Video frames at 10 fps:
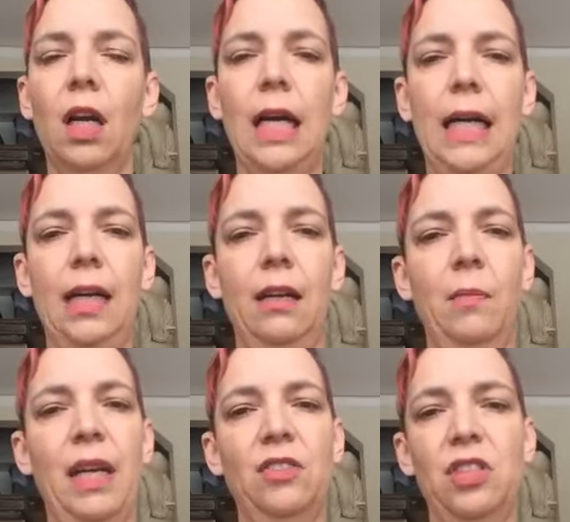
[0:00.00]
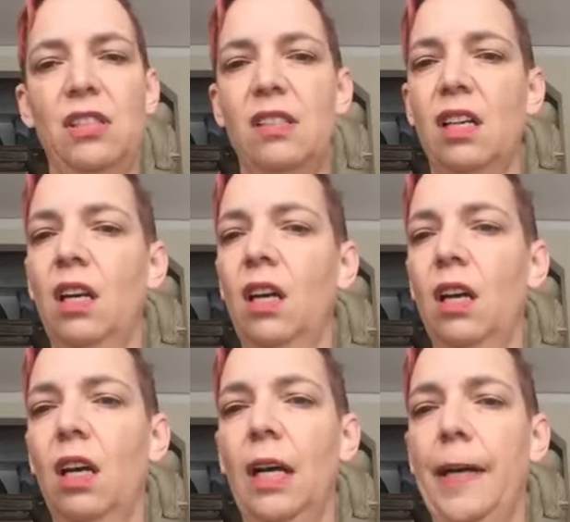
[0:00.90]
um, and just
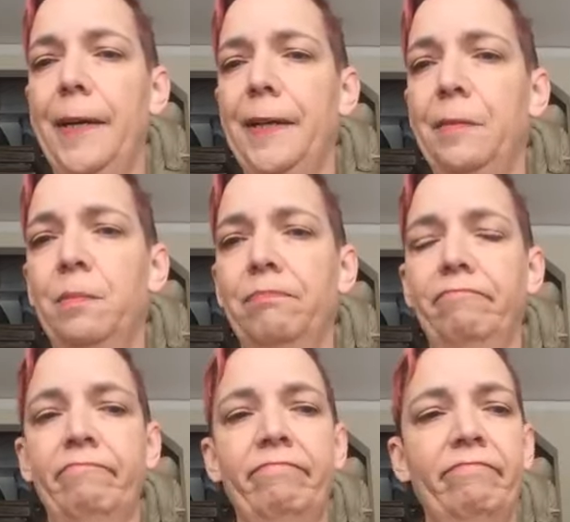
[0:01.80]
um,